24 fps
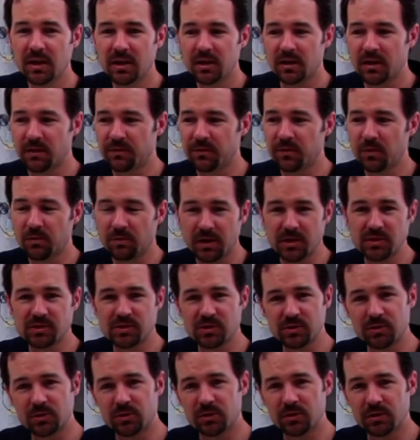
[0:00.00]
if you're
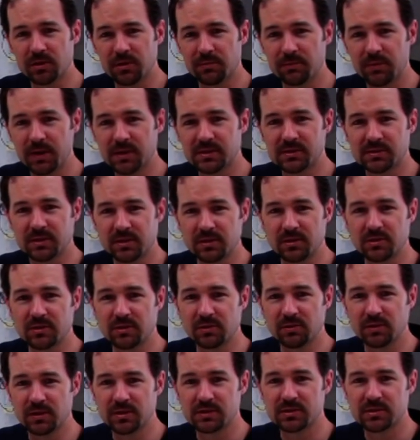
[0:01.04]
unsure, the best thing to
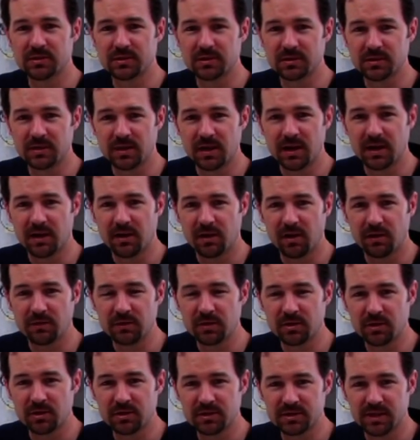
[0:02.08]
do is
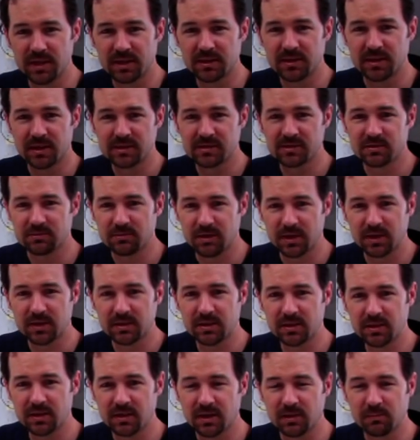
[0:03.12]
either contact us
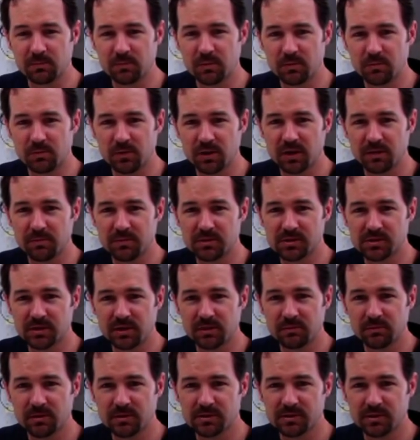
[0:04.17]
directly at Woodworking
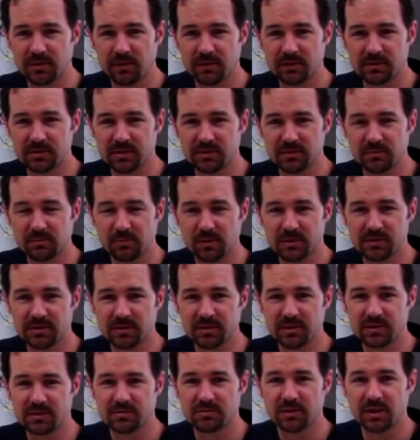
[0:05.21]
Machinery Services in
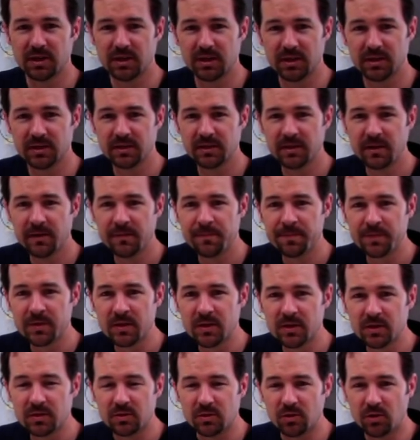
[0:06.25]
Western Australia,
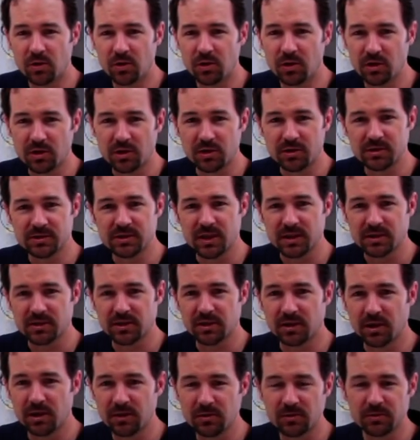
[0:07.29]
or contact
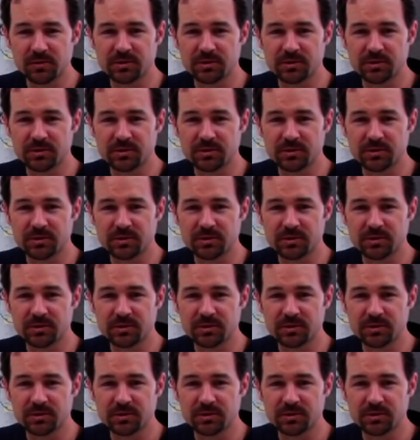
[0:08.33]
your local